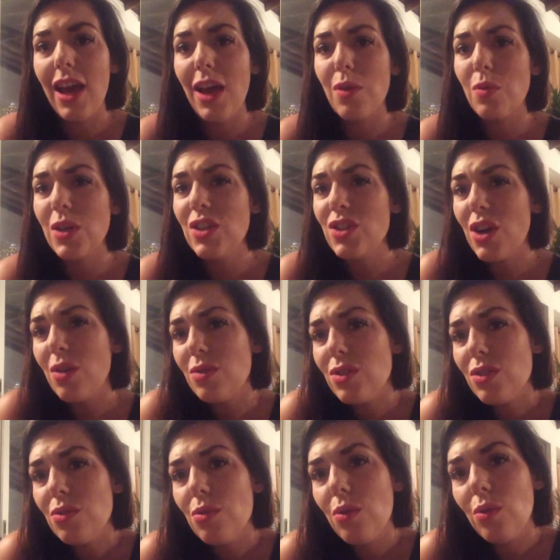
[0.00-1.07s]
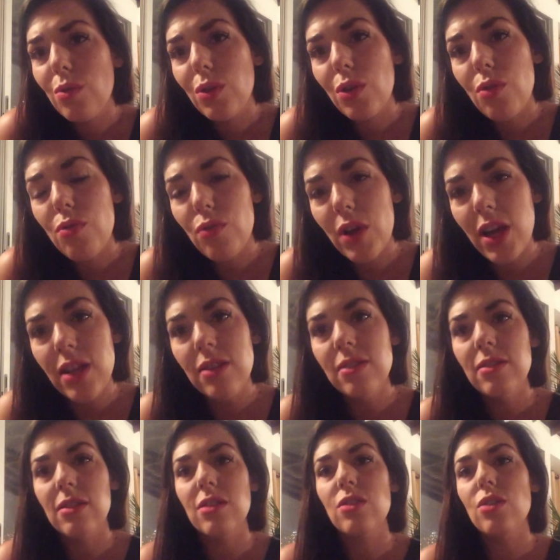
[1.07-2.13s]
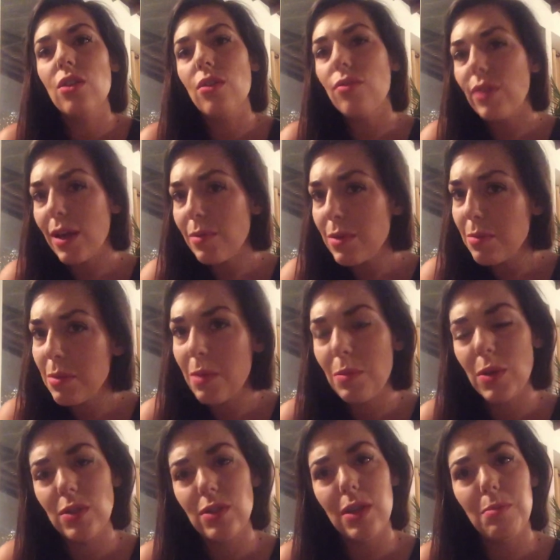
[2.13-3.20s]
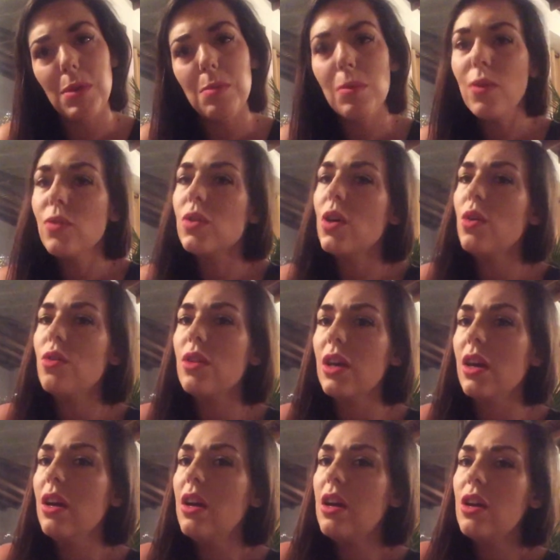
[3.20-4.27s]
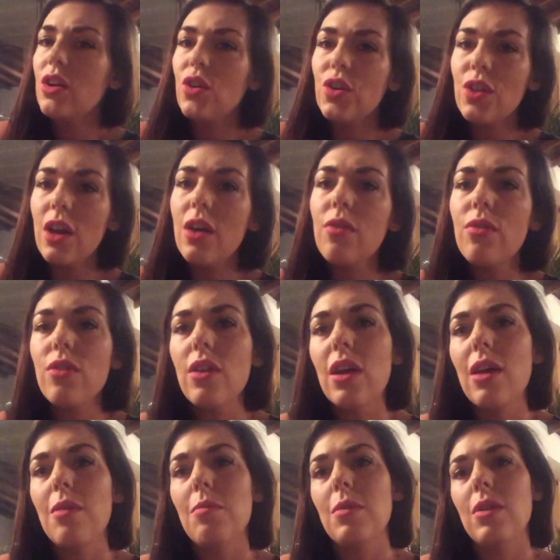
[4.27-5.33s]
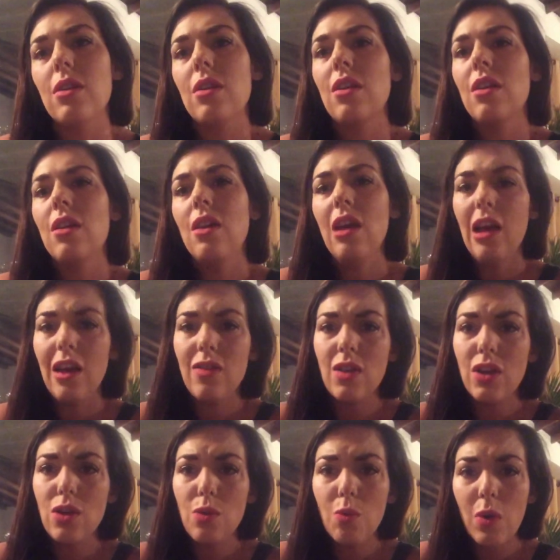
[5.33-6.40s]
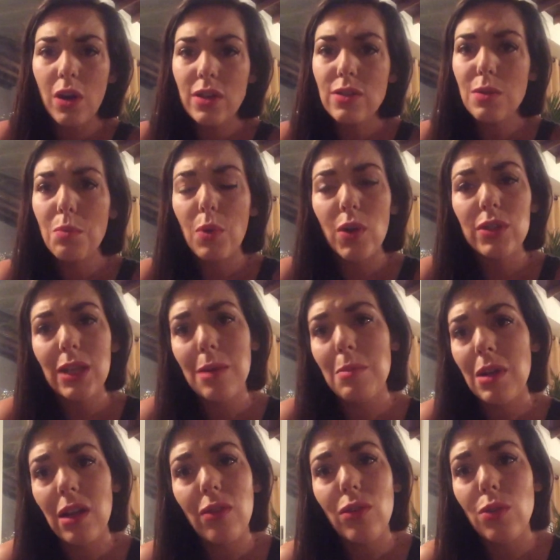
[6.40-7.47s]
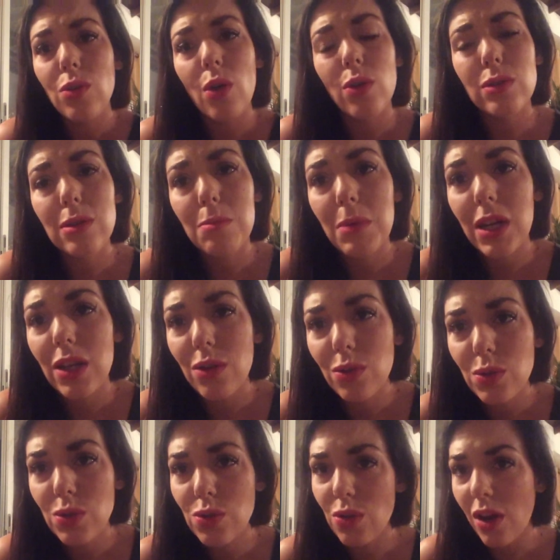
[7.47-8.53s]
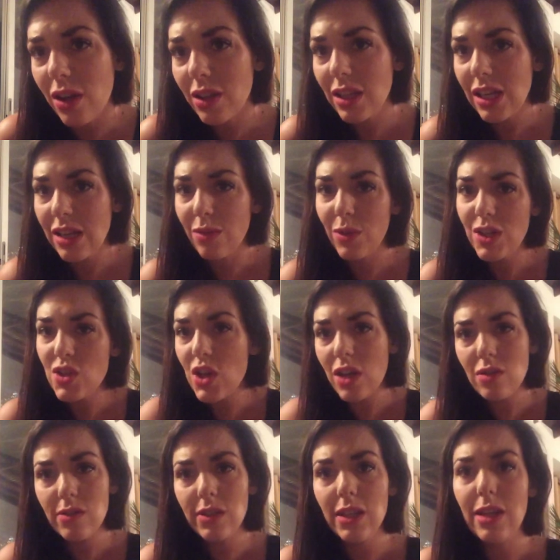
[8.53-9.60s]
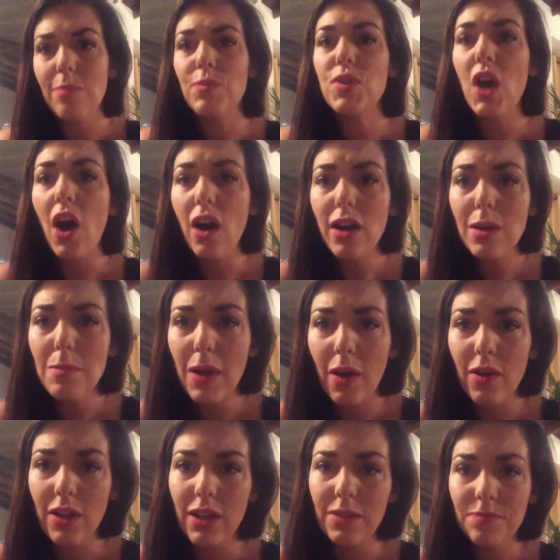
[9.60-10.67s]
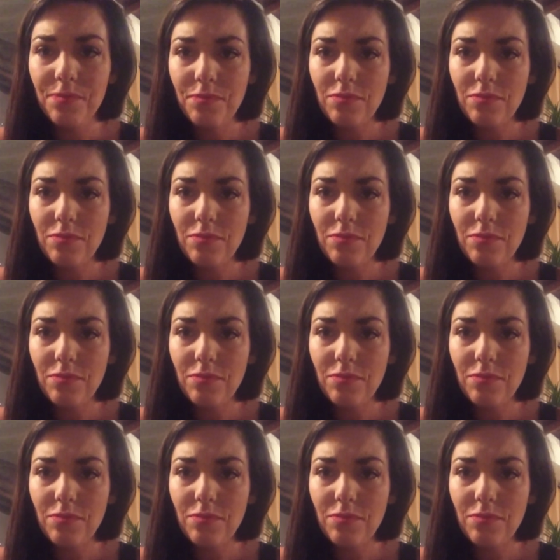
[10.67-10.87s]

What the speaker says: and reach out to your friends and to your family members. Let people know that you're there for them and that you want to support them. And if you know somebody who's struggling, reach out to them, talk about it.